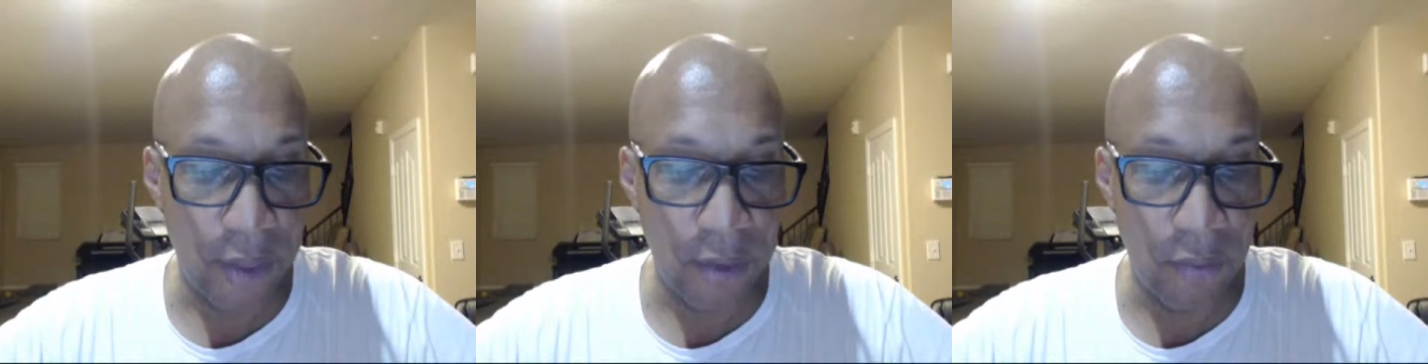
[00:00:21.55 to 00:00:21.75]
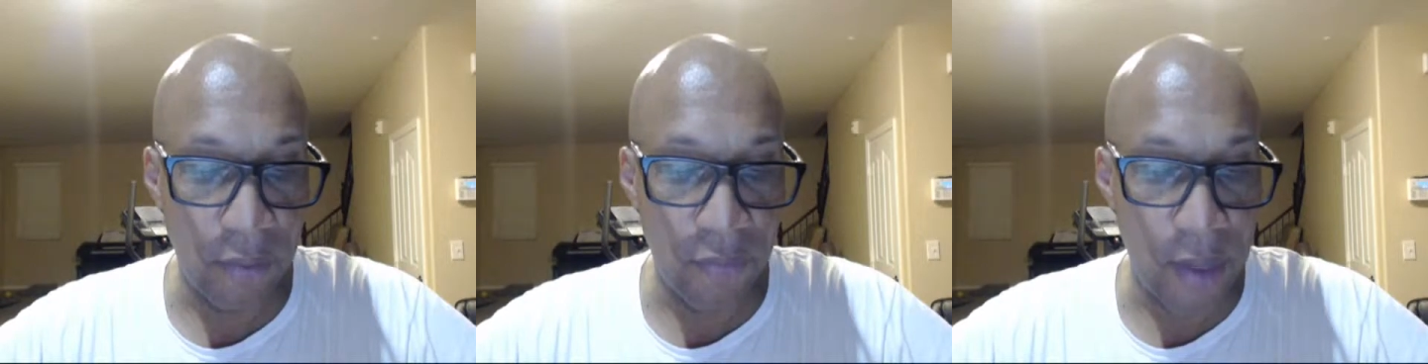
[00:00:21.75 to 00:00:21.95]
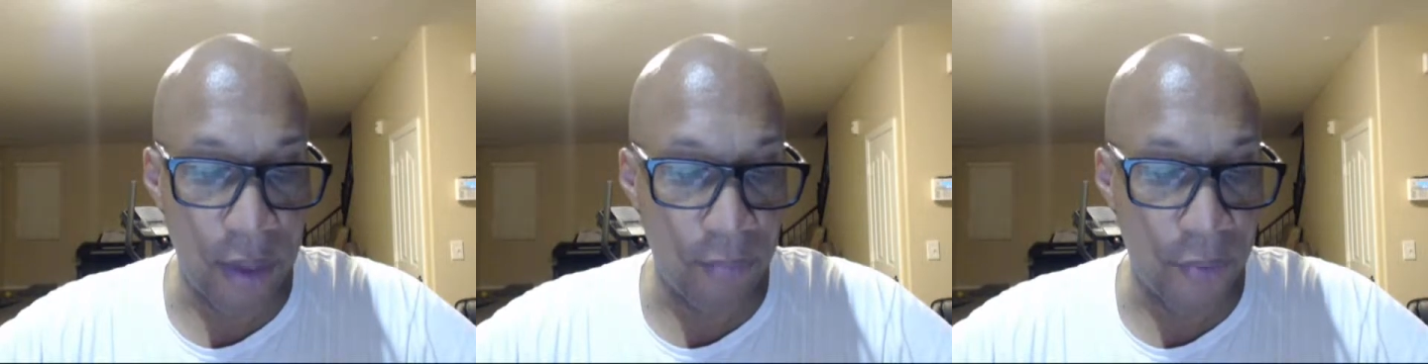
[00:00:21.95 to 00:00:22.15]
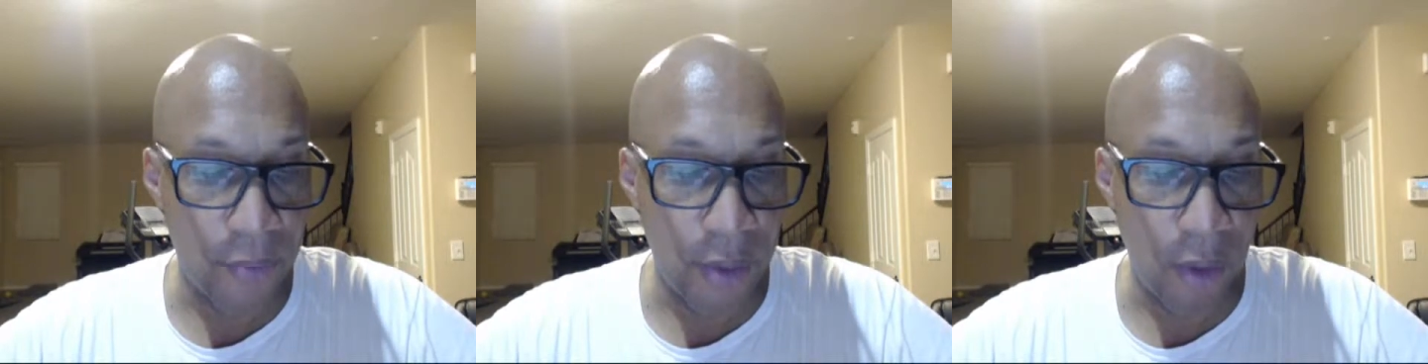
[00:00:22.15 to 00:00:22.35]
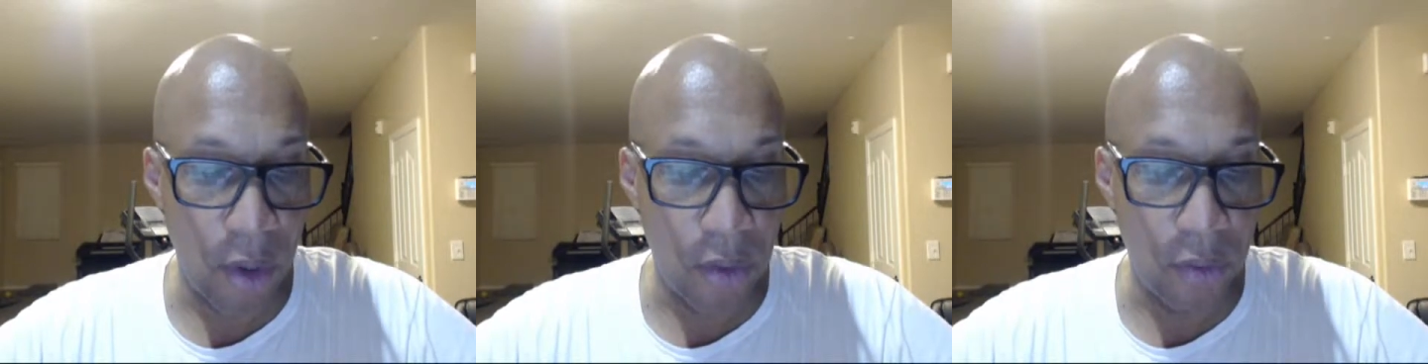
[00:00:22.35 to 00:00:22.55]
to develop
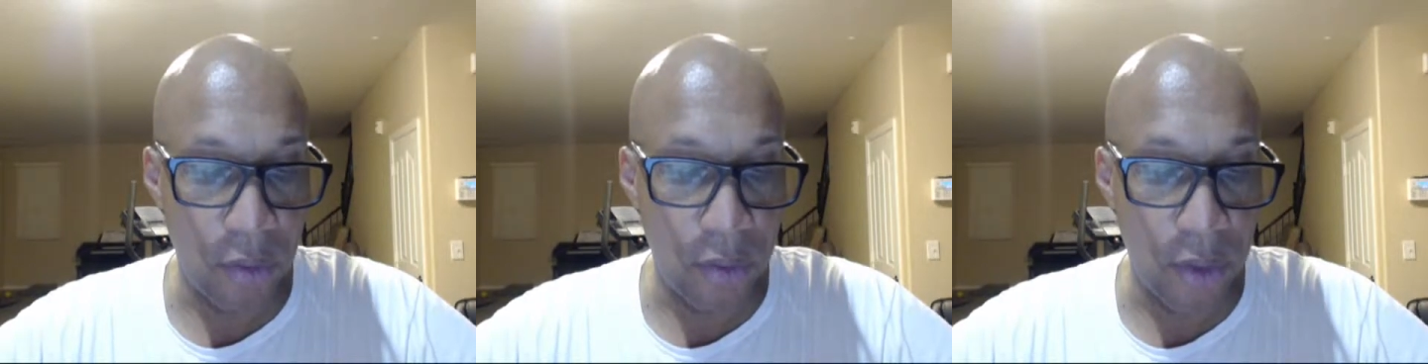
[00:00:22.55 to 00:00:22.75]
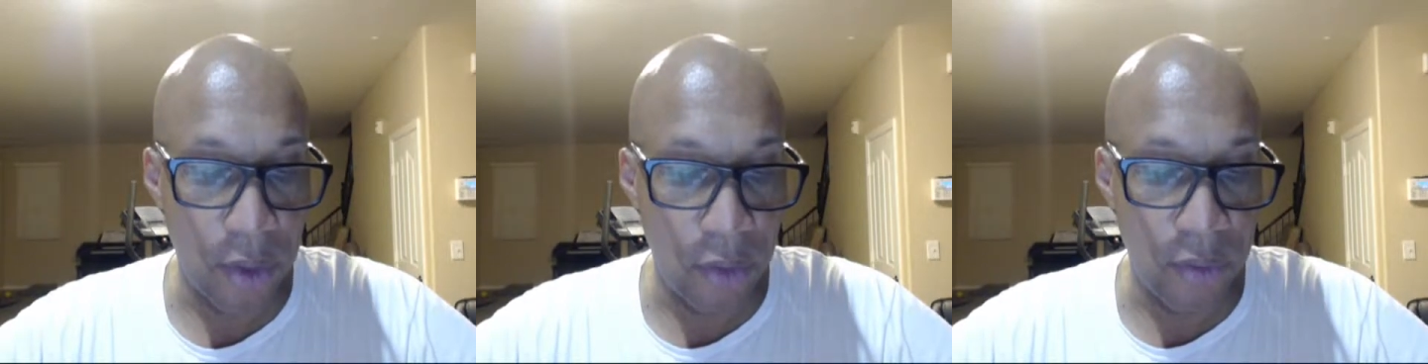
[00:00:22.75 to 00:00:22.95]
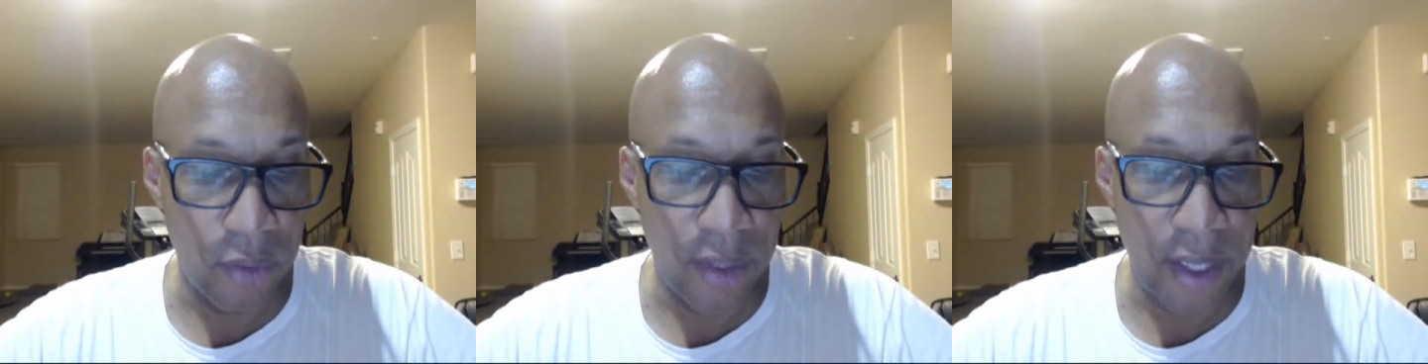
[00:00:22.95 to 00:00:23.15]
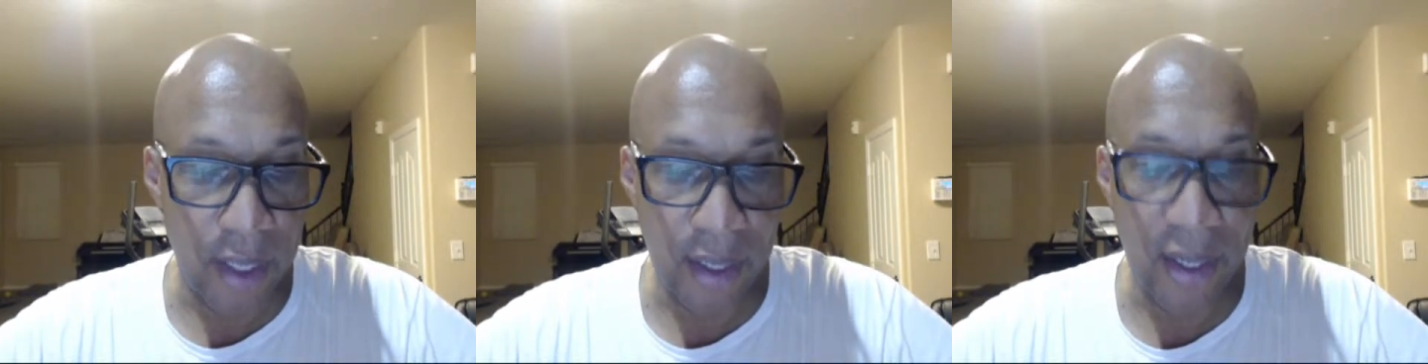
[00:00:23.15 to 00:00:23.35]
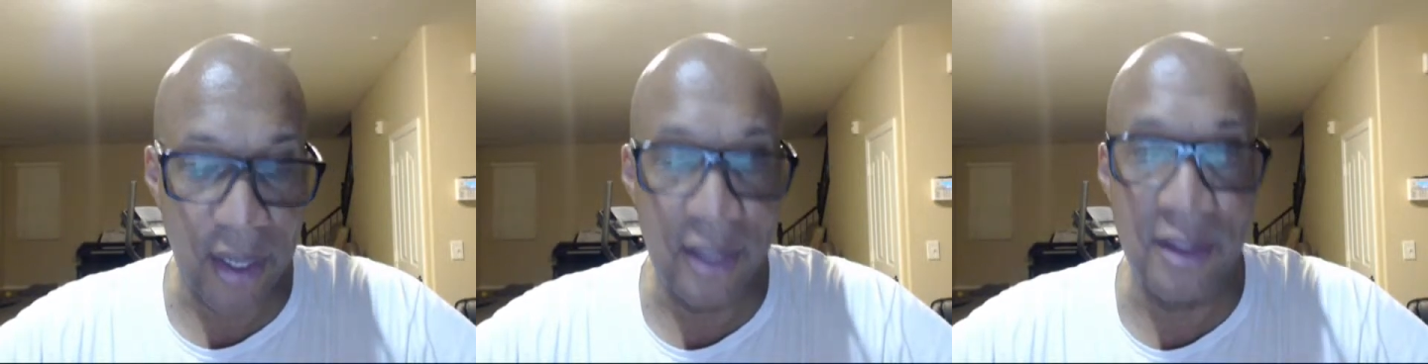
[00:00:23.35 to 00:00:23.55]
their own
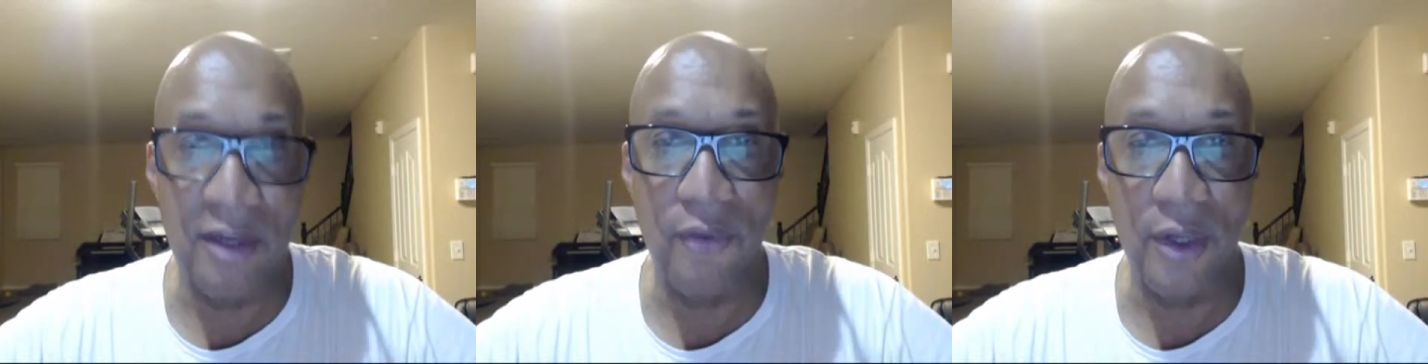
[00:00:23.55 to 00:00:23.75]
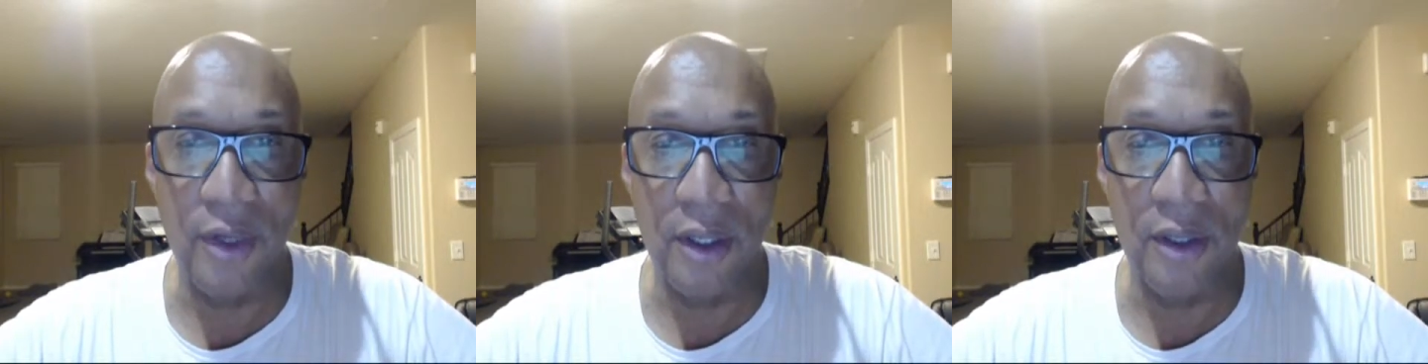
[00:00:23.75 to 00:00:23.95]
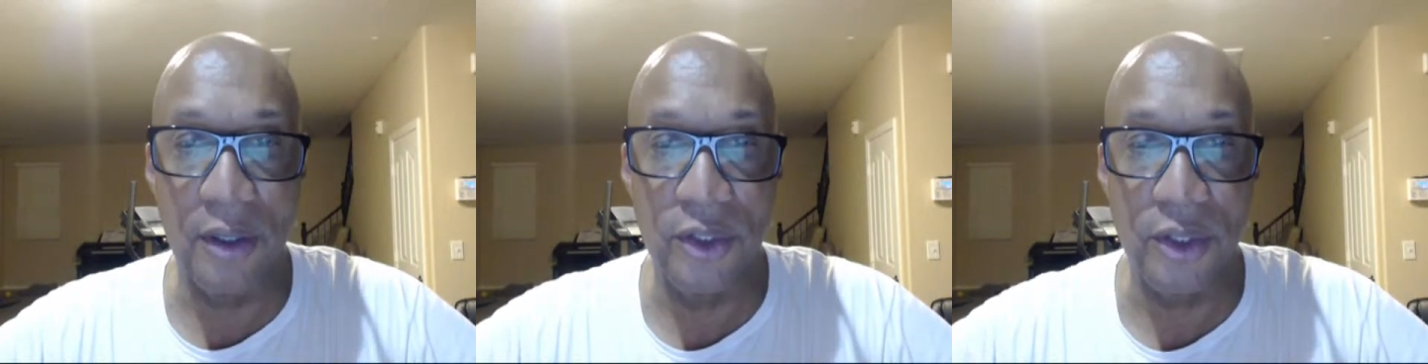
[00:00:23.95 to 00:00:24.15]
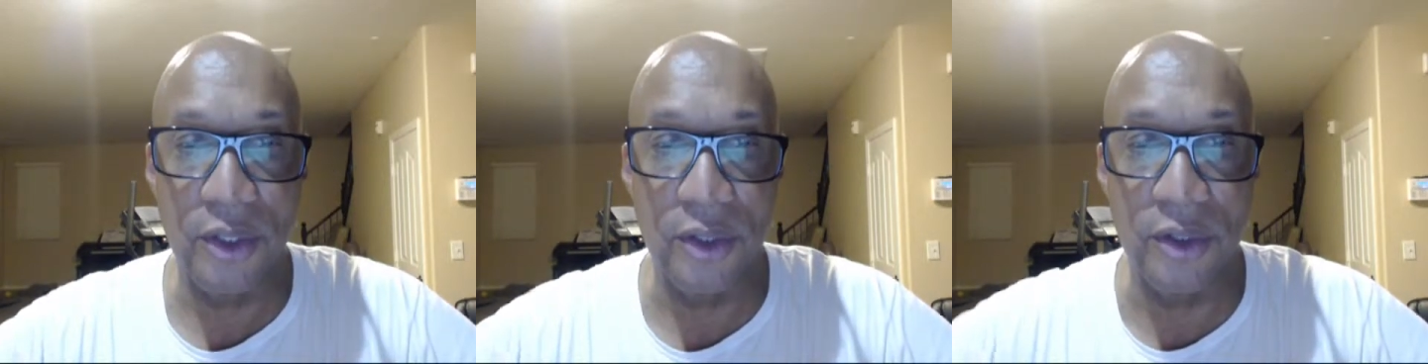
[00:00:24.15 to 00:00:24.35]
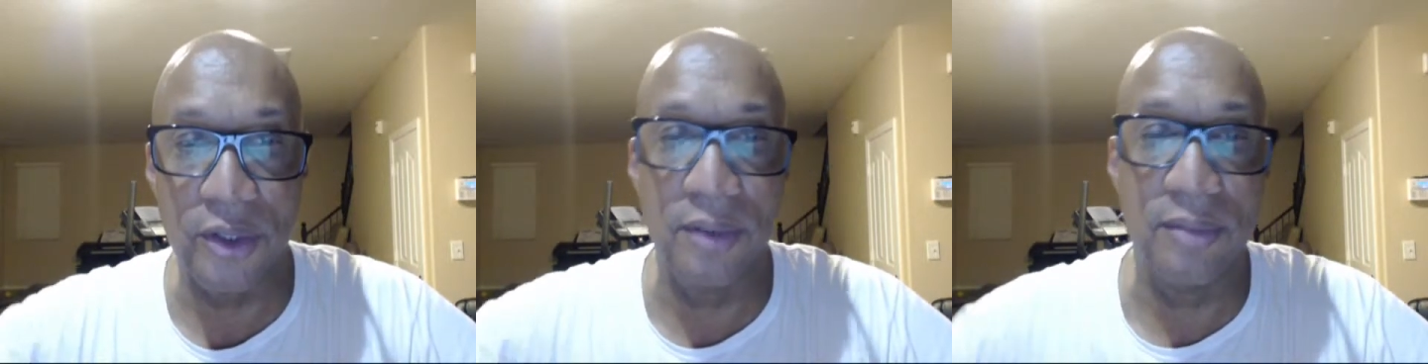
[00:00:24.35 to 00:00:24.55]
unique and different
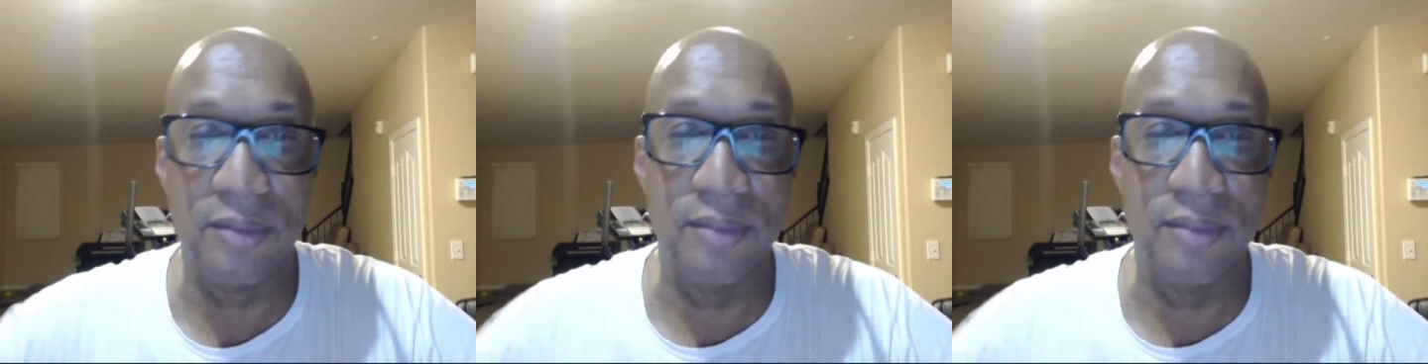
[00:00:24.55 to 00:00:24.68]
cultures.